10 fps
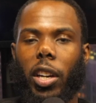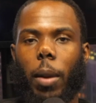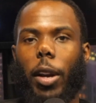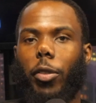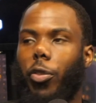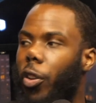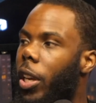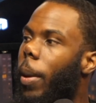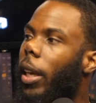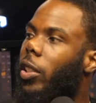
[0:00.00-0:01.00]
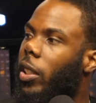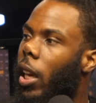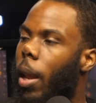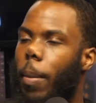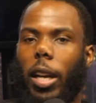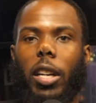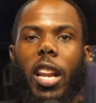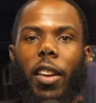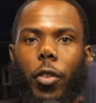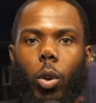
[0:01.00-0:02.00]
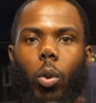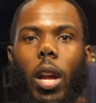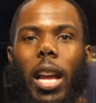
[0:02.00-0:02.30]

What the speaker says: better friend, a better son, a better nephew,